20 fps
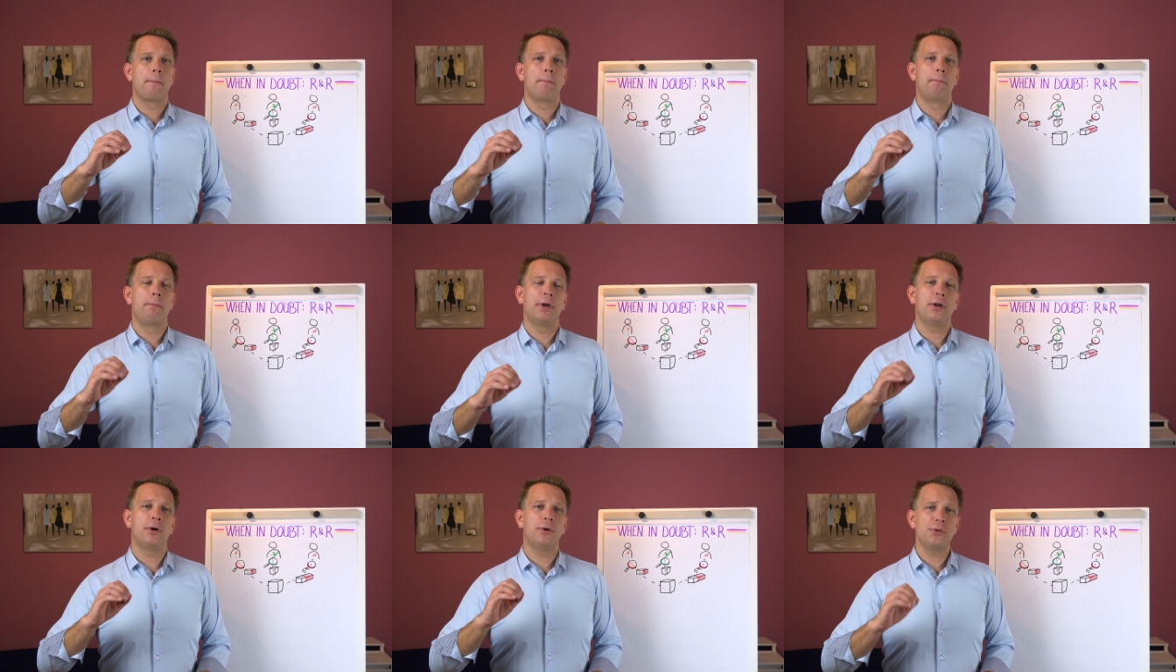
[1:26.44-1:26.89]

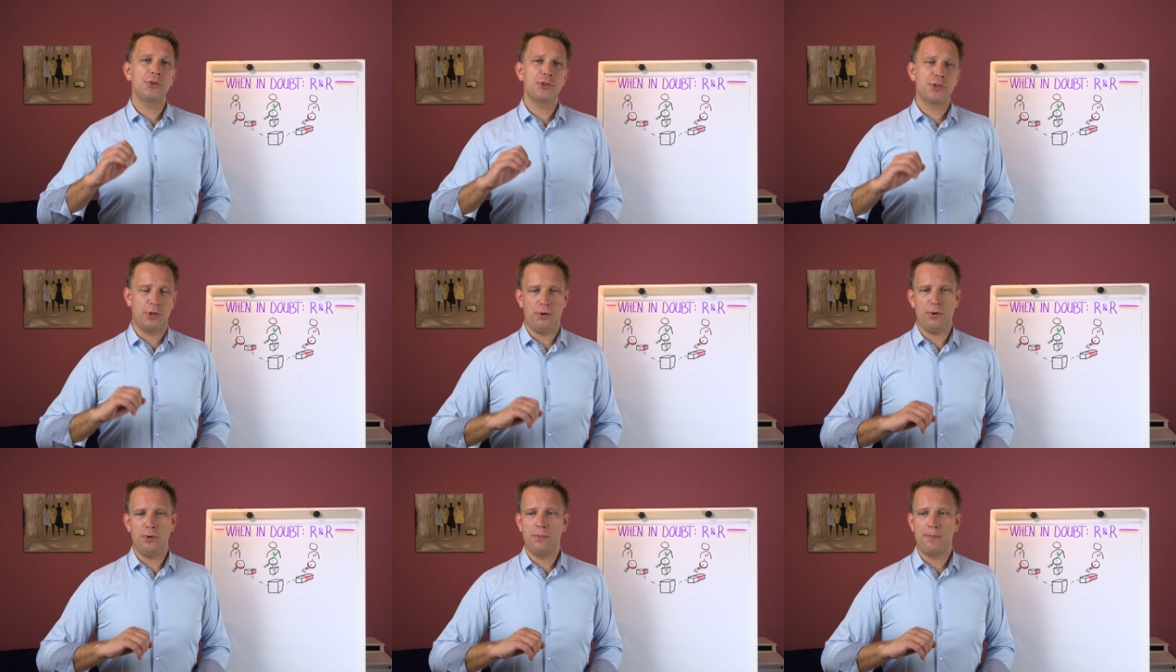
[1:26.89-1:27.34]
But
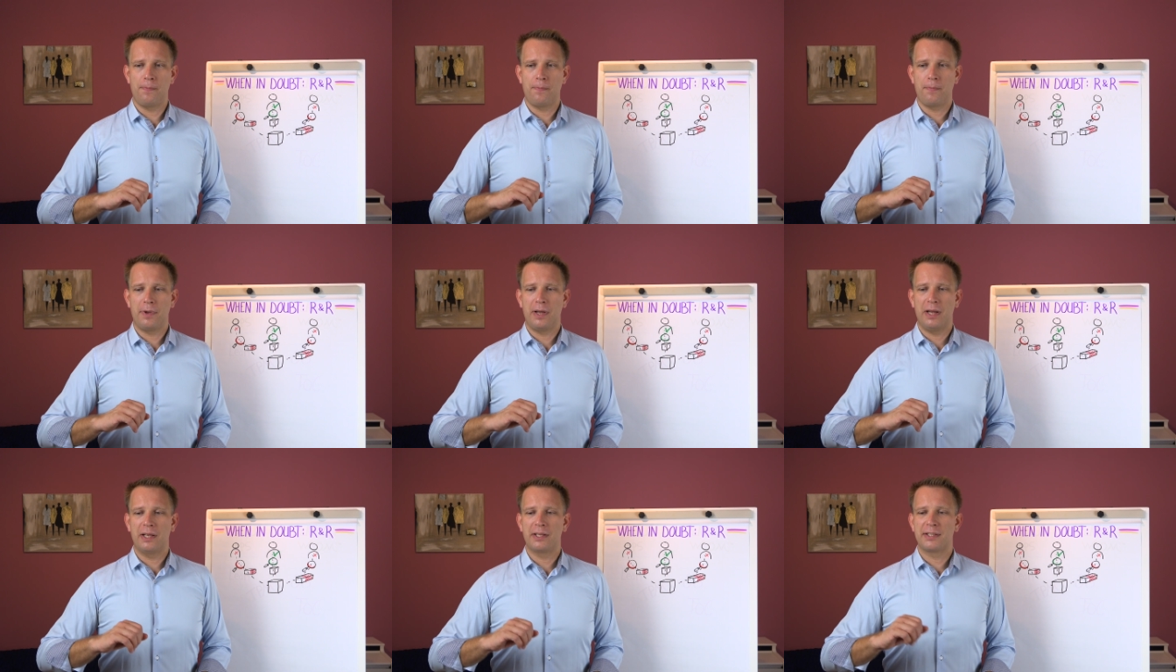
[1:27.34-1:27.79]
also
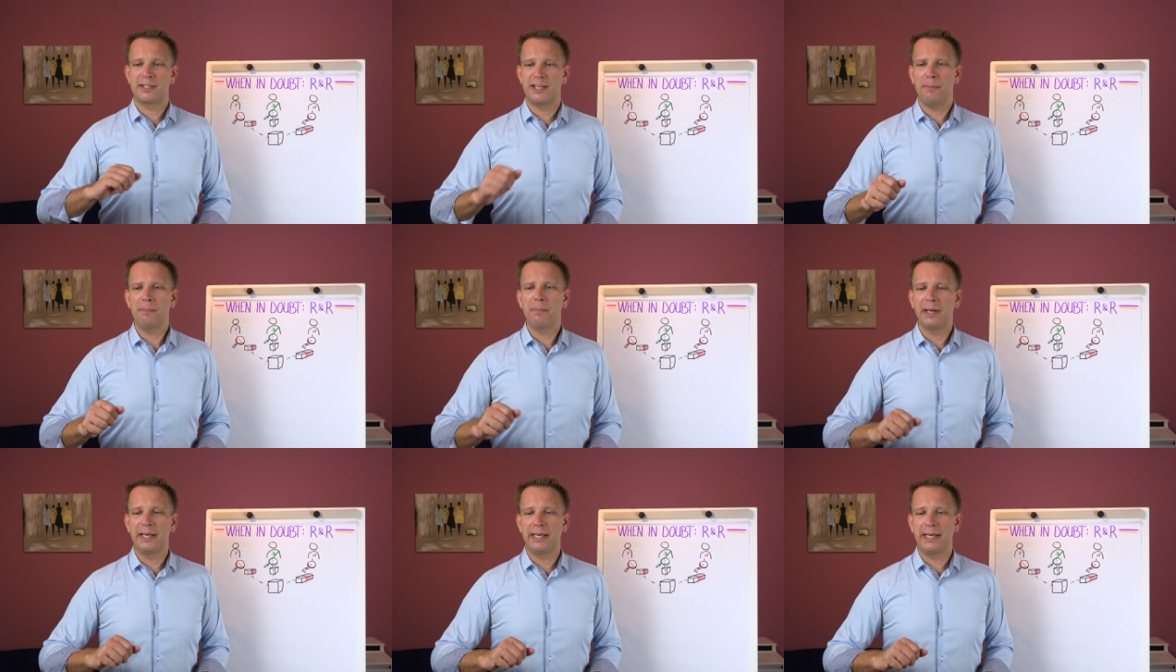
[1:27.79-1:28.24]

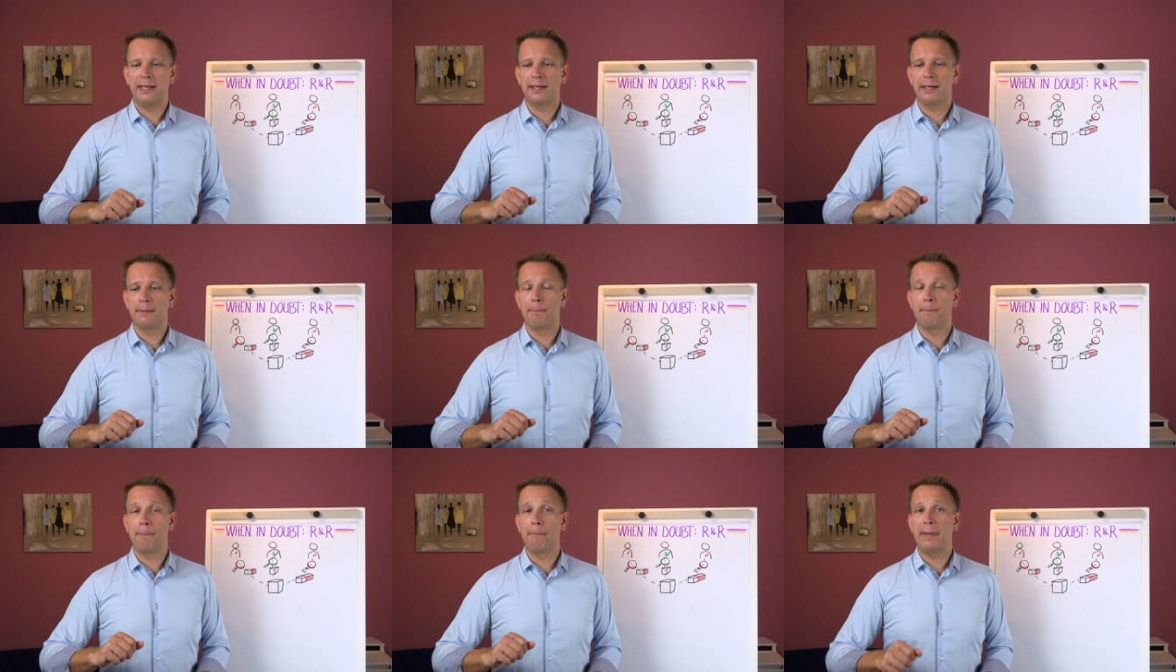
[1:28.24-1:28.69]
somebody
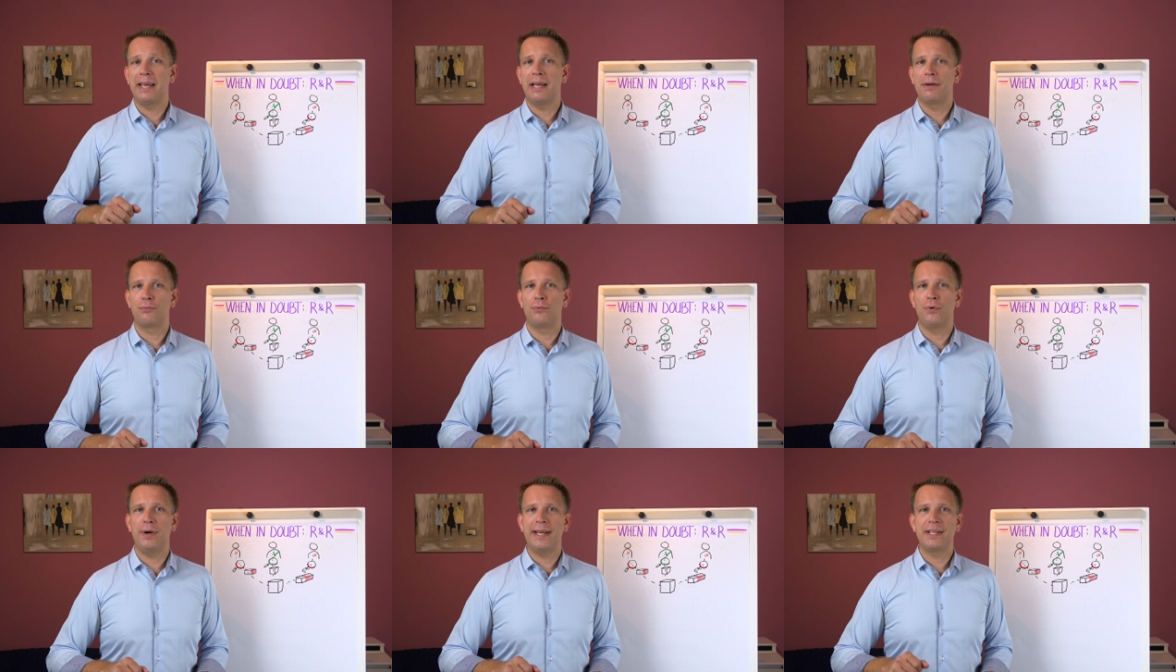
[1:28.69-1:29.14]
may
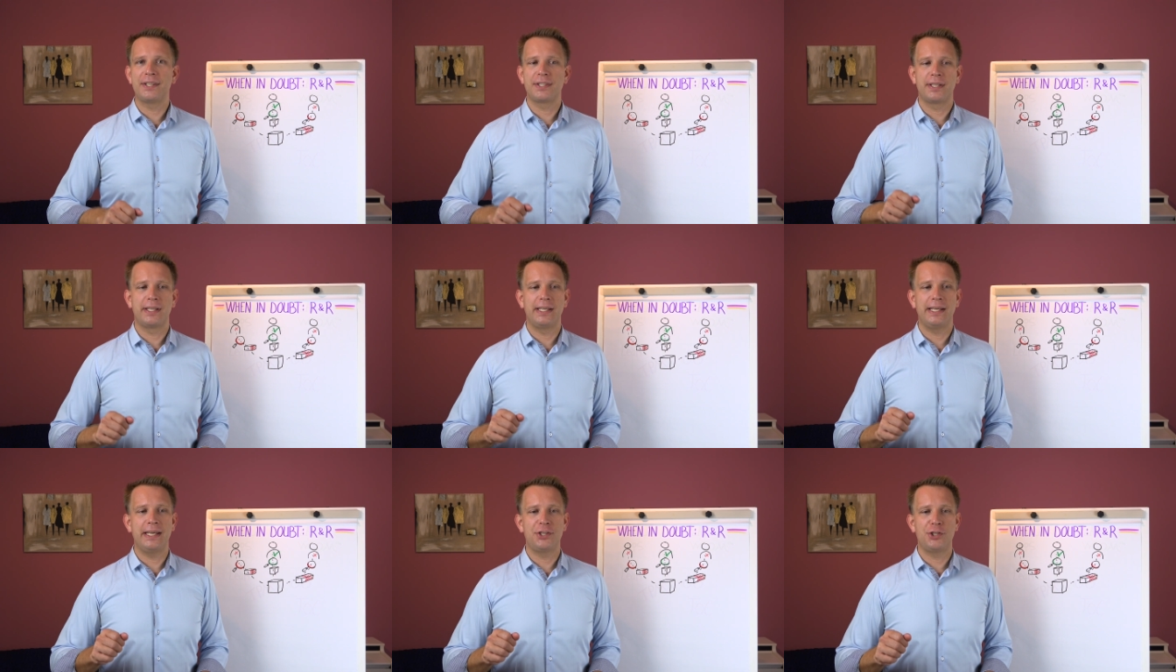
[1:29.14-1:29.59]
have
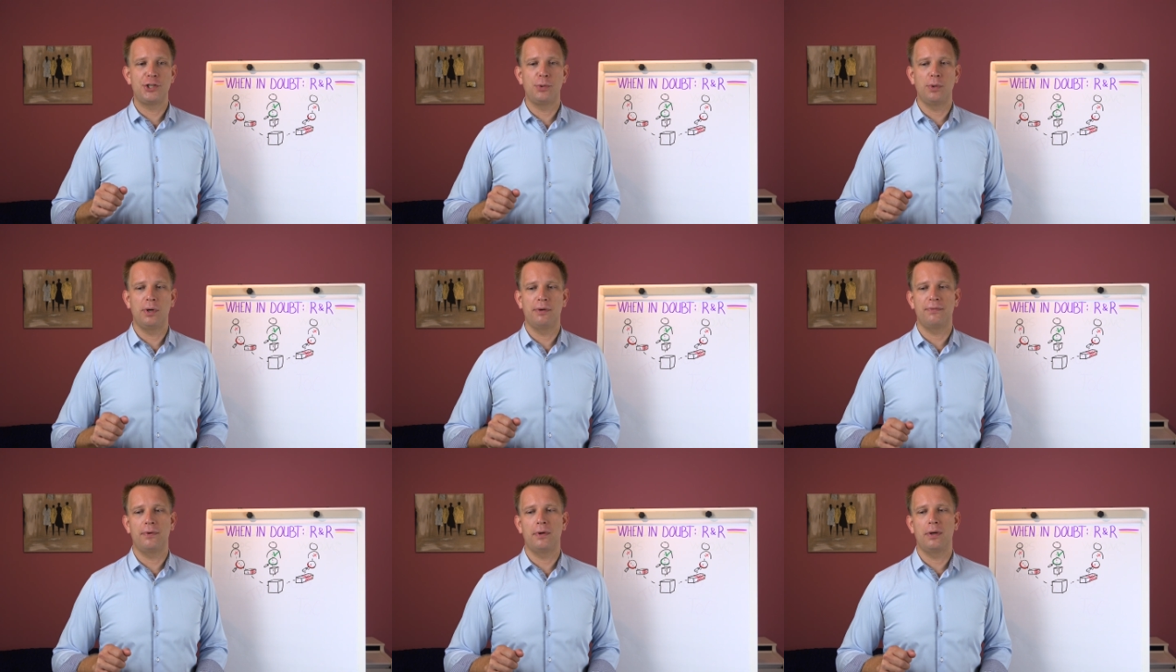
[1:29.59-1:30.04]
raised the issue
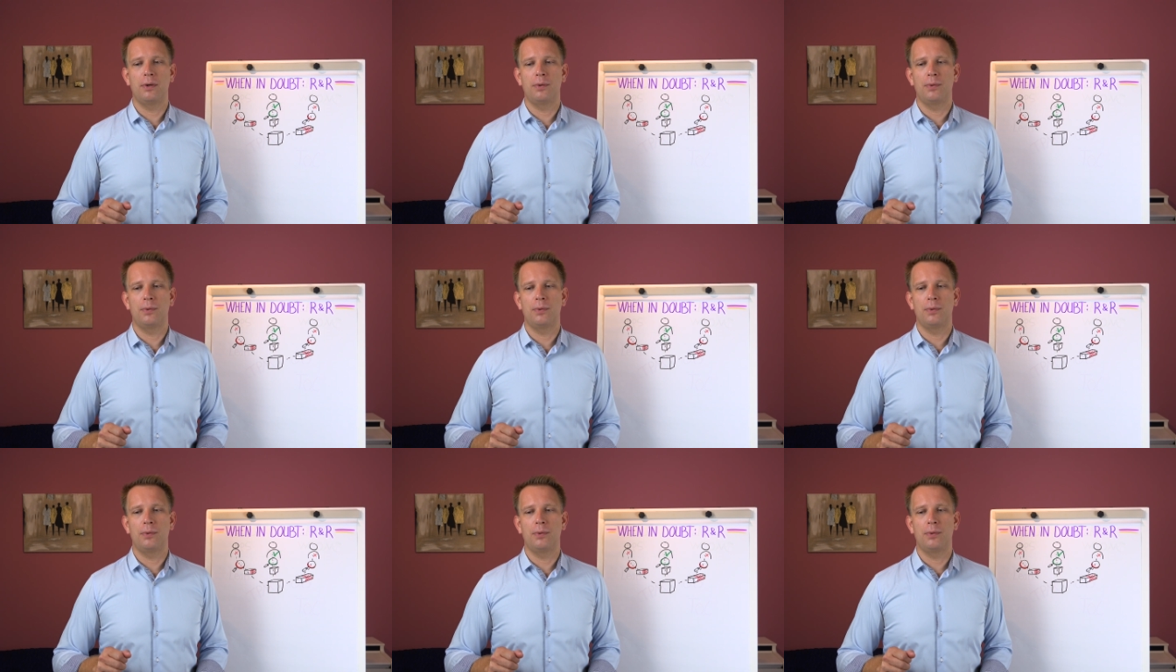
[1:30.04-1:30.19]
of,